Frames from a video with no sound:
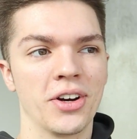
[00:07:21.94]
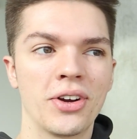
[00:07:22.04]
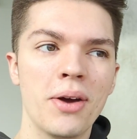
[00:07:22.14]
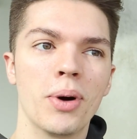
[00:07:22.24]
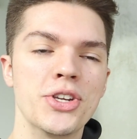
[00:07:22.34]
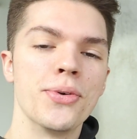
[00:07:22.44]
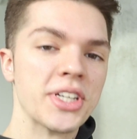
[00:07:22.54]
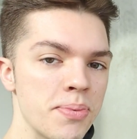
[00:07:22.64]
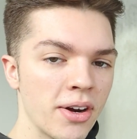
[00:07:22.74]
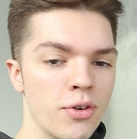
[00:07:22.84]
okay, what do you
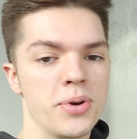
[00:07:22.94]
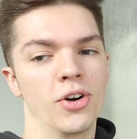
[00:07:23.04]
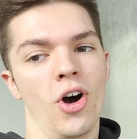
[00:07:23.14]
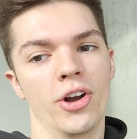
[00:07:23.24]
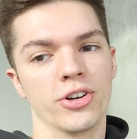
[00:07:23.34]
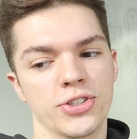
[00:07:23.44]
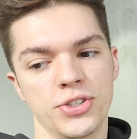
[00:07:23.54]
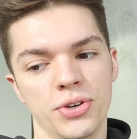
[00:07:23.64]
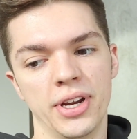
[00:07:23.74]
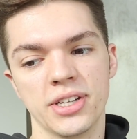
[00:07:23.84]
expect from your honors
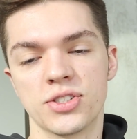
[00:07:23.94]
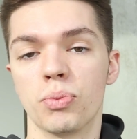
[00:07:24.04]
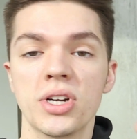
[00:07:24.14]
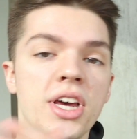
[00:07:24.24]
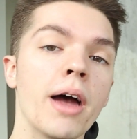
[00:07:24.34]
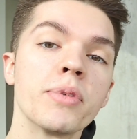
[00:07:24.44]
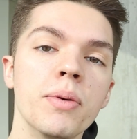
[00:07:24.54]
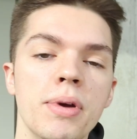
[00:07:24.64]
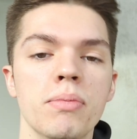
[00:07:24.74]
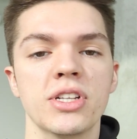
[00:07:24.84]
students? What time
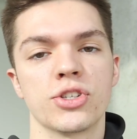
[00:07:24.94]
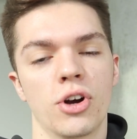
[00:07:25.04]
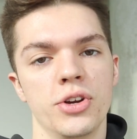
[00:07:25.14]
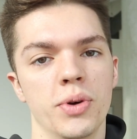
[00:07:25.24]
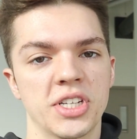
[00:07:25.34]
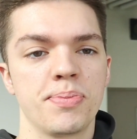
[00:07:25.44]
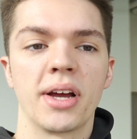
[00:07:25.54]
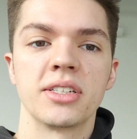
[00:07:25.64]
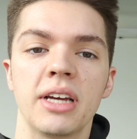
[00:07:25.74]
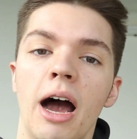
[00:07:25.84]
commitments are you
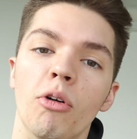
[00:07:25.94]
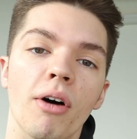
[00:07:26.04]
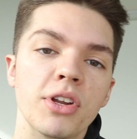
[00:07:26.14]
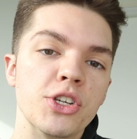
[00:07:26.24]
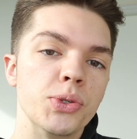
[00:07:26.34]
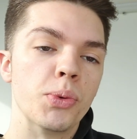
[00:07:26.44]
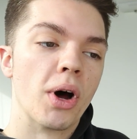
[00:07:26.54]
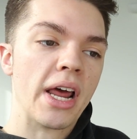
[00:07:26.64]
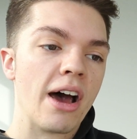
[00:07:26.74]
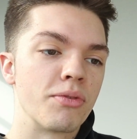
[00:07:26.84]
expecting? How often do you
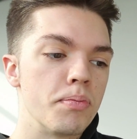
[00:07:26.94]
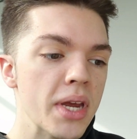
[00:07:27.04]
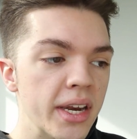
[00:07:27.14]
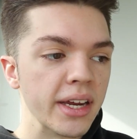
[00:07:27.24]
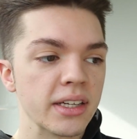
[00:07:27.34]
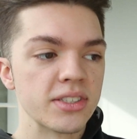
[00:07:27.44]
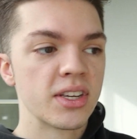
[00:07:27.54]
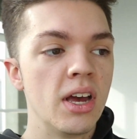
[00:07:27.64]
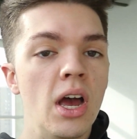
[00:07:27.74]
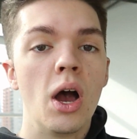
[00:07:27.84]
want to have
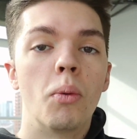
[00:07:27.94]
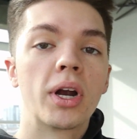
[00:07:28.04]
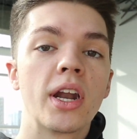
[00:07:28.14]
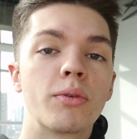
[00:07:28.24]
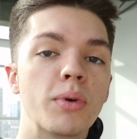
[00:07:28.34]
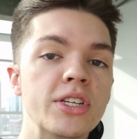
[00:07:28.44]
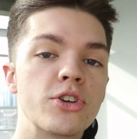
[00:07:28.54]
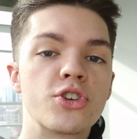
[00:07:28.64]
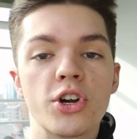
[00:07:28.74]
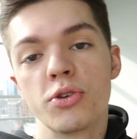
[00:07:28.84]
meetings? What kind of
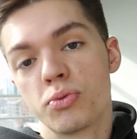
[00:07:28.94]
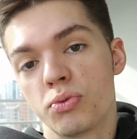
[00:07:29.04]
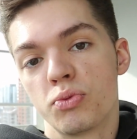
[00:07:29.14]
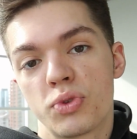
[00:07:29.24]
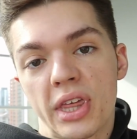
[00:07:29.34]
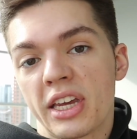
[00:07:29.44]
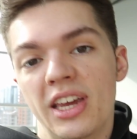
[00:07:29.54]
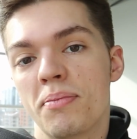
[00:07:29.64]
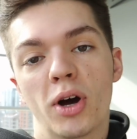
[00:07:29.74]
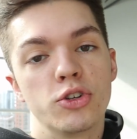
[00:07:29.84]
research are you
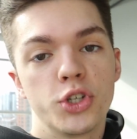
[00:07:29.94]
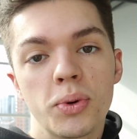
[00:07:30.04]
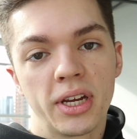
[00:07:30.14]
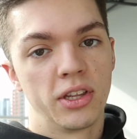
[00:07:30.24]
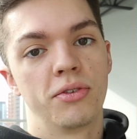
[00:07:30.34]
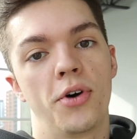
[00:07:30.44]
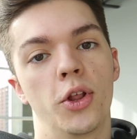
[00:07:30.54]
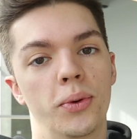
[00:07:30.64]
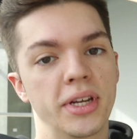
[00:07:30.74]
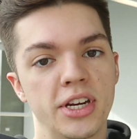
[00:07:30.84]
thinking about doing in the
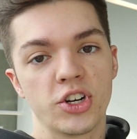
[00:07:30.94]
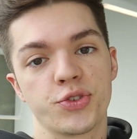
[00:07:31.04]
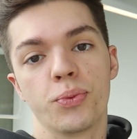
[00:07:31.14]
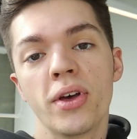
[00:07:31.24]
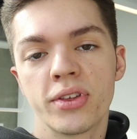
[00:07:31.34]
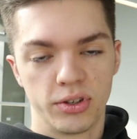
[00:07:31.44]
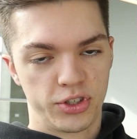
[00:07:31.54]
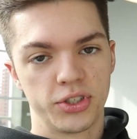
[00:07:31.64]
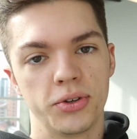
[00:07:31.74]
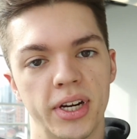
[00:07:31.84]
following years with
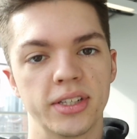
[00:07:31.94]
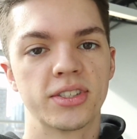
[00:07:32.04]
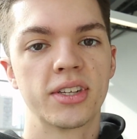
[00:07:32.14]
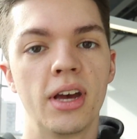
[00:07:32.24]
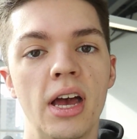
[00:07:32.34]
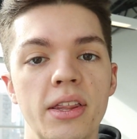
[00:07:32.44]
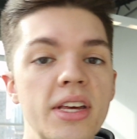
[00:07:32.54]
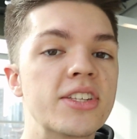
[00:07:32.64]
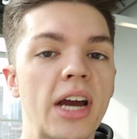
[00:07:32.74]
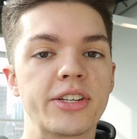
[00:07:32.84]
students?
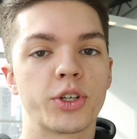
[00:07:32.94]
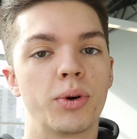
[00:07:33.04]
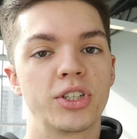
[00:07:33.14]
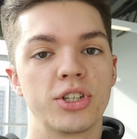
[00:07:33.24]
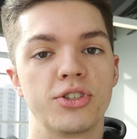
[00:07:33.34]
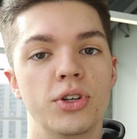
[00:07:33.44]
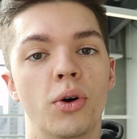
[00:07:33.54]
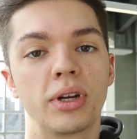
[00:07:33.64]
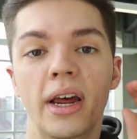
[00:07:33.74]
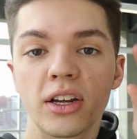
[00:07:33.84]
These kinds of questions,
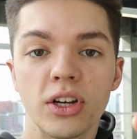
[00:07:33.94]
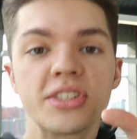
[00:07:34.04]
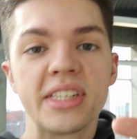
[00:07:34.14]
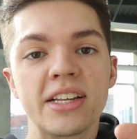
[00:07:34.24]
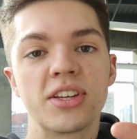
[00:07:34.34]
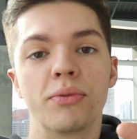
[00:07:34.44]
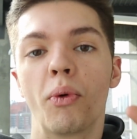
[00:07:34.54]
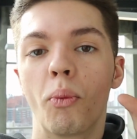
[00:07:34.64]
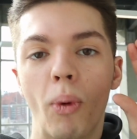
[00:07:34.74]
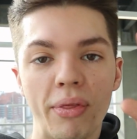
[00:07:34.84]
get a good sense of
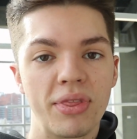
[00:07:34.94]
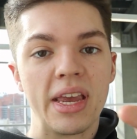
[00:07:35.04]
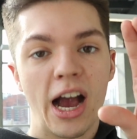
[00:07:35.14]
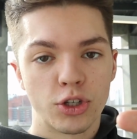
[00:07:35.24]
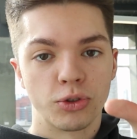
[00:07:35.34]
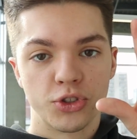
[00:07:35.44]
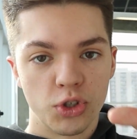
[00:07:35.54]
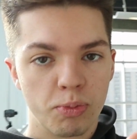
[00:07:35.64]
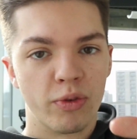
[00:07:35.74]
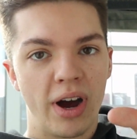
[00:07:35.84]
what the actual
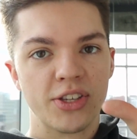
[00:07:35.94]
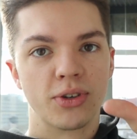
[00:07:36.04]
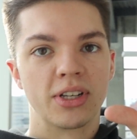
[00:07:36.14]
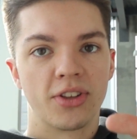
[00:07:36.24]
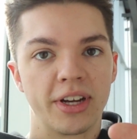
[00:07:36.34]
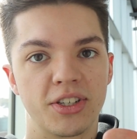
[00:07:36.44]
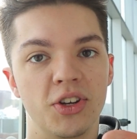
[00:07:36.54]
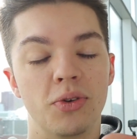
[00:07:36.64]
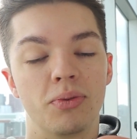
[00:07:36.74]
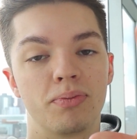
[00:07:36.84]
supervisor is like
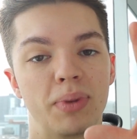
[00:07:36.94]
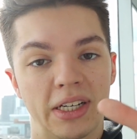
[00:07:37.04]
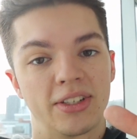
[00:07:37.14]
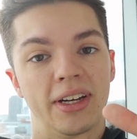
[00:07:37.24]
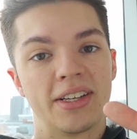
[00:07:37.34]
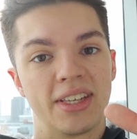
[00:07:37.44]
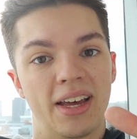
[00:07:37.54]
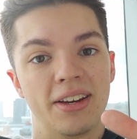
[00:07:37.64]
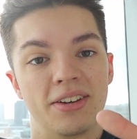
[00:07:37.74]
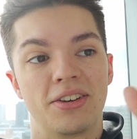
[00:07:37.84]
too, because like I
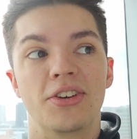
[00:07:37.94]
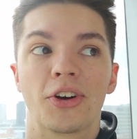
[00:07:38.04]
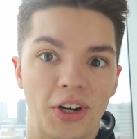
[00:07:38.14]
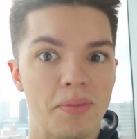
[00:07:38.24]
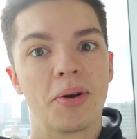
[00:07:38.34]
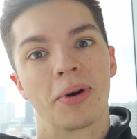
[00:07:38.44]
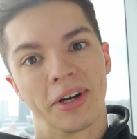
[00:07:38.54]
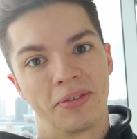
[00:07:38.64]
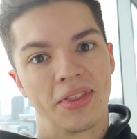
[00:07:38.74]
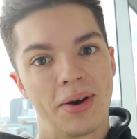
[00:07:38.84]
said, you're going to be
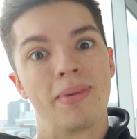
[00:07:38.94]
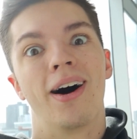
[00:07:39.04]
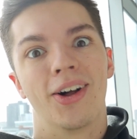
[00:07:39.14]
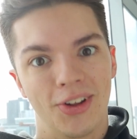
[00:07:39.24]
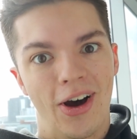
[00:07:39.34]
working with them a